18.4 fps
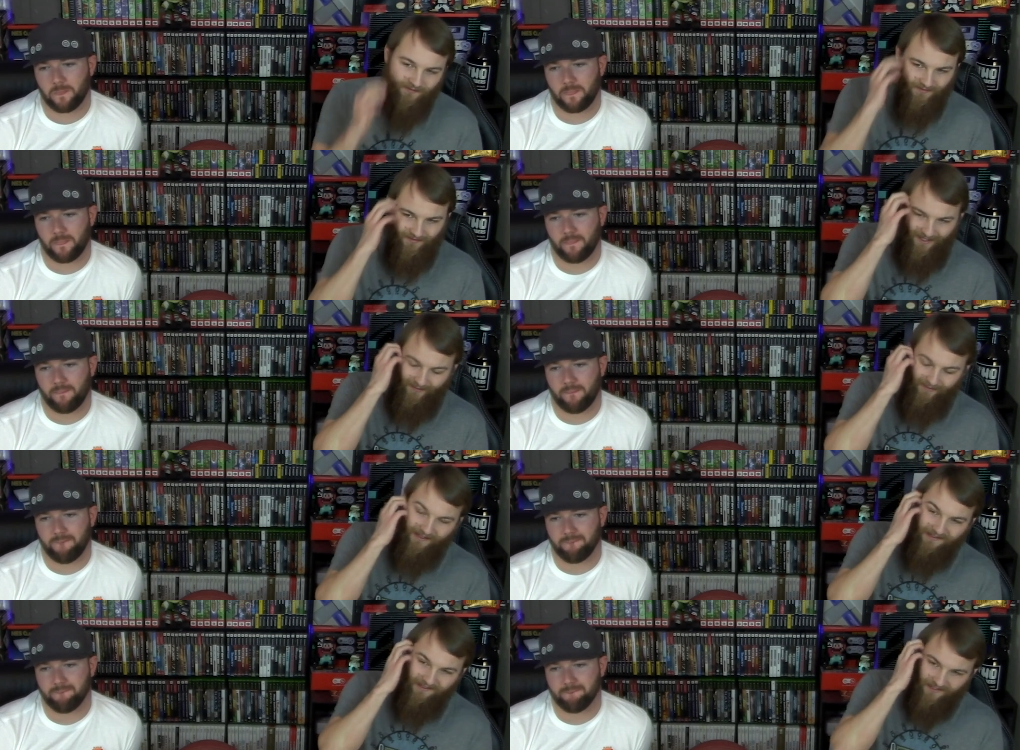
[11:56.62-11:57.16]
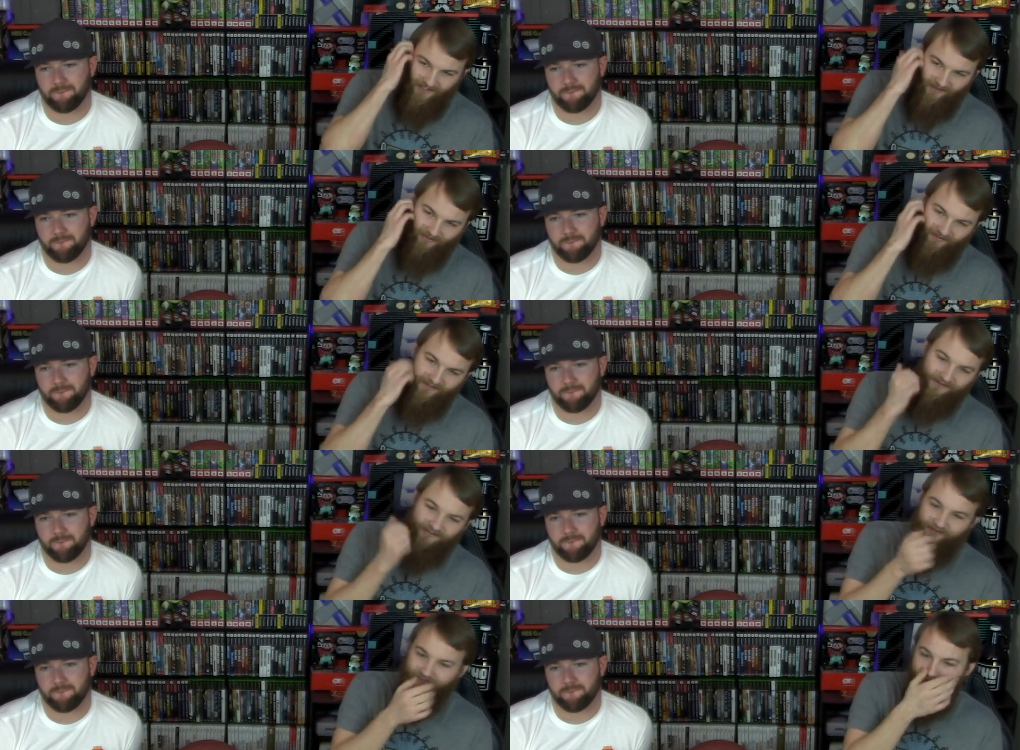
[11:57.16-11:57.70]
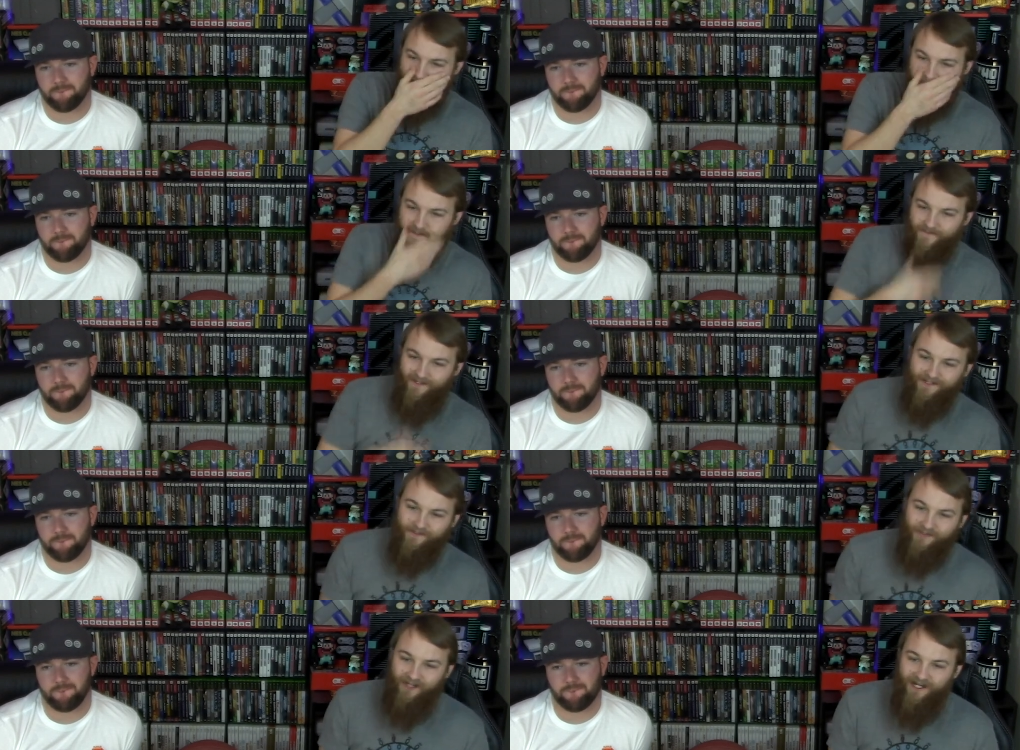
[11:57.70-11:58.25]
Speaker 1: I need another interception.
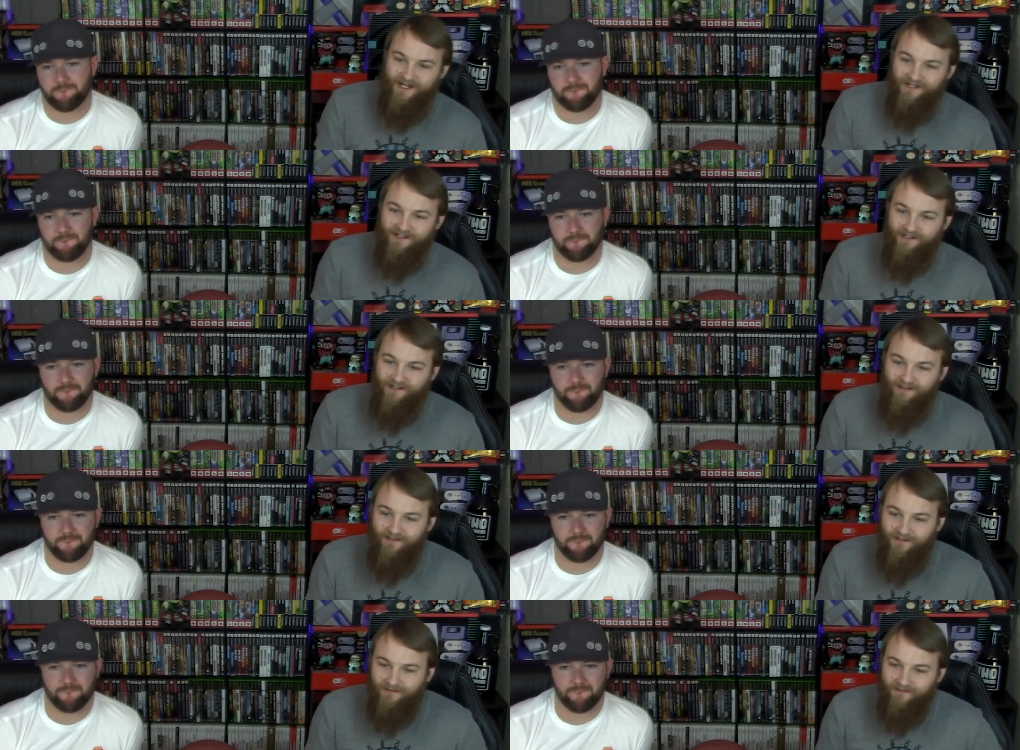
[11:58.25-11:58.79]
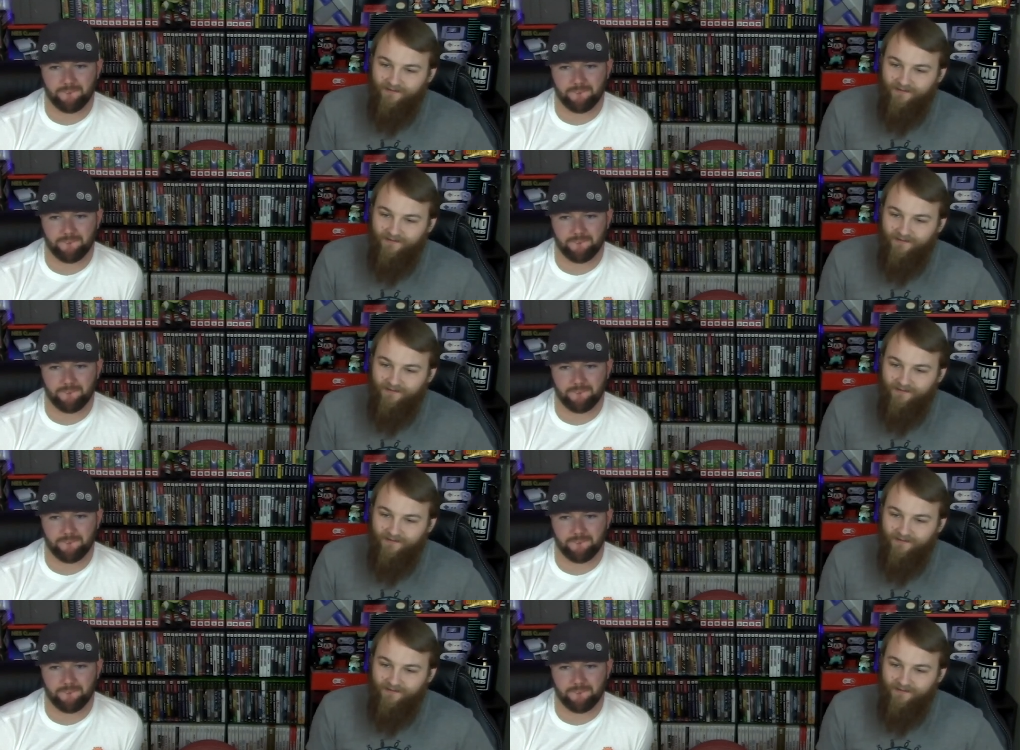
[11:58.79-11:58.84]
That's what I need.